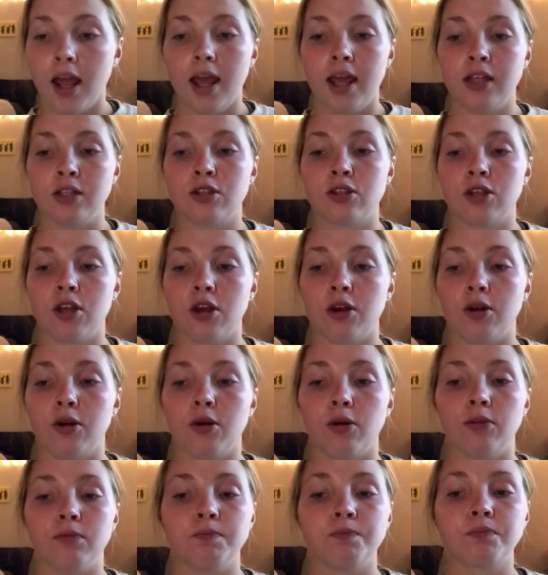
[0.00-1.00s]
And
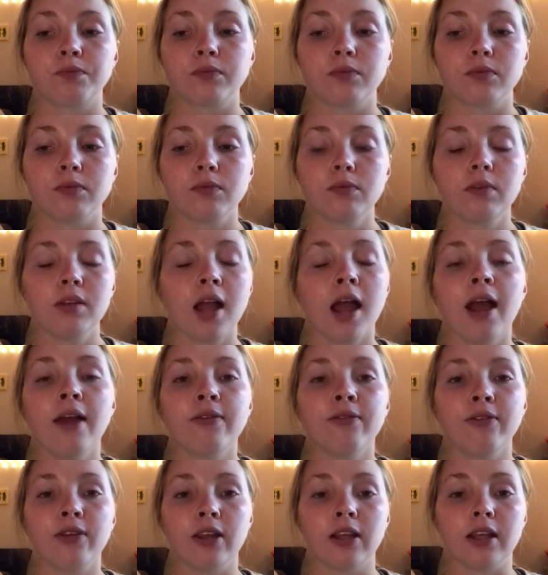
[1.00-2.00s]
so I
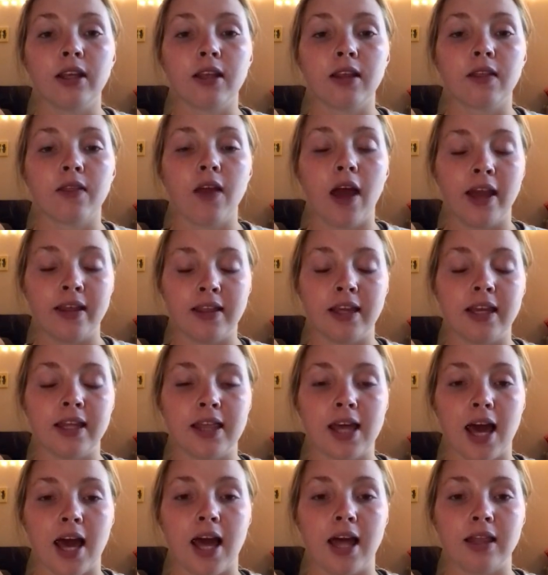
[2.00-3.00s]
think
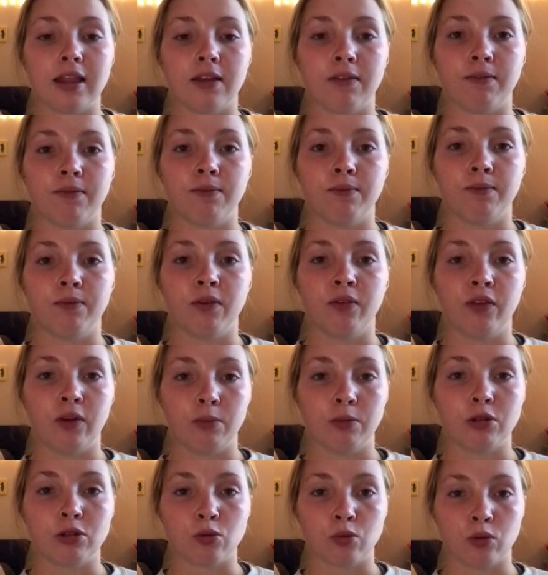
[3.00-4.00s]
that the
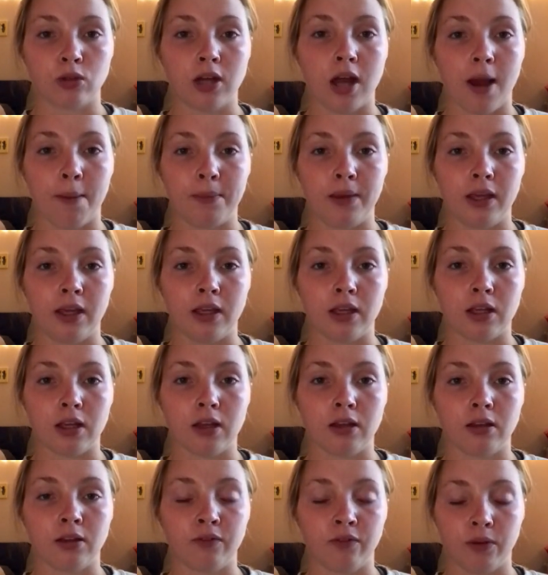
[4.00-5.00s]
female
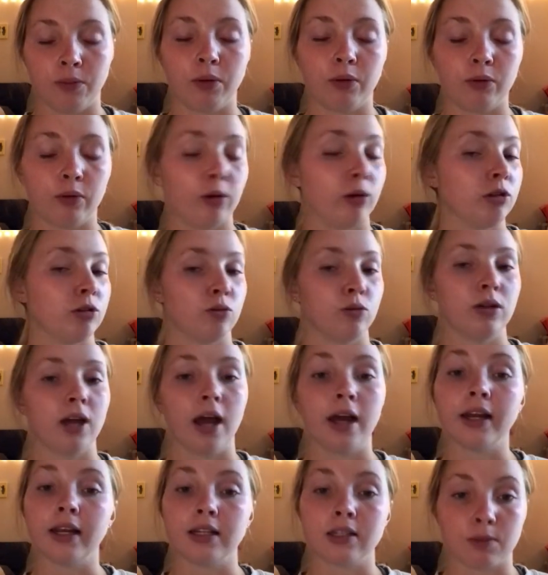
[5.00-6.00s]
roles would
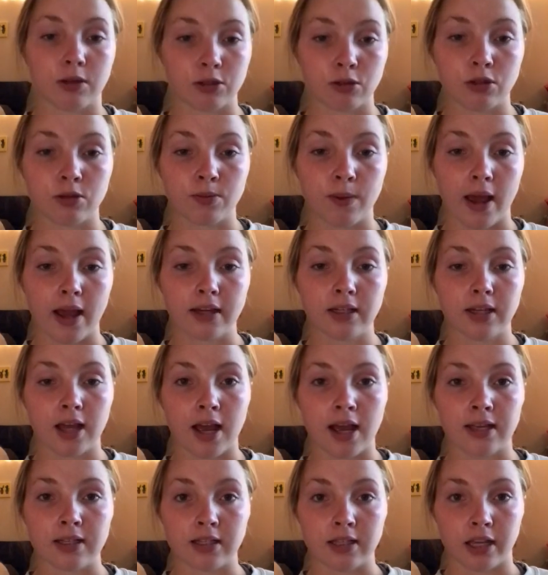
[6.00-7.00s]
not get as much respect
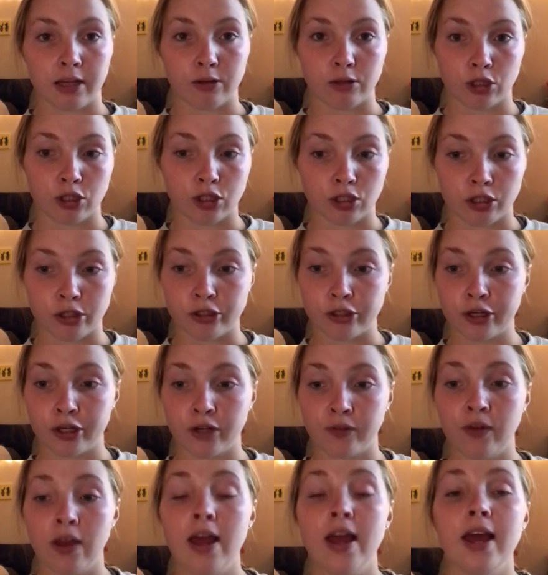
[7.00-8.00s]
as they should
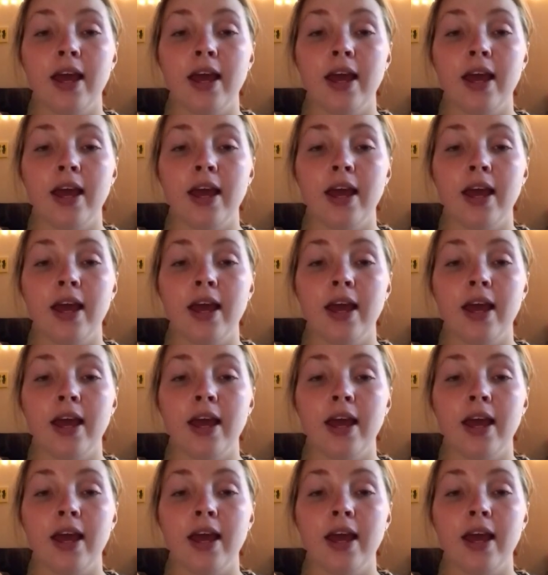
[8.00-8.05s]
deserve.